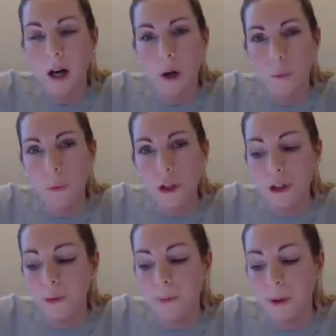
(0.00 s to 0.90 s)
a
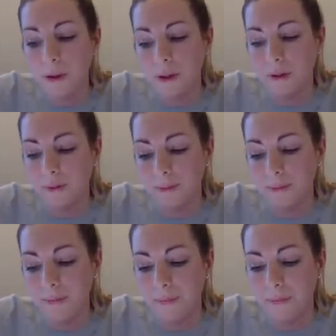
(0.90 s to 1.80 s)
wooden puzzle,
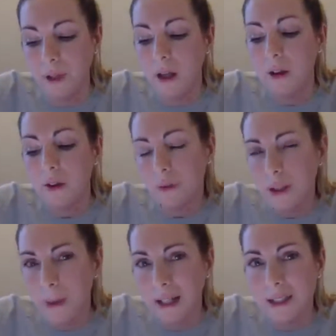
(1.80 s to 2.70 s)

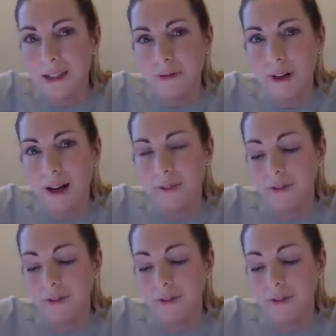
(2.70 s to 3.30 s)
3 pellets of rat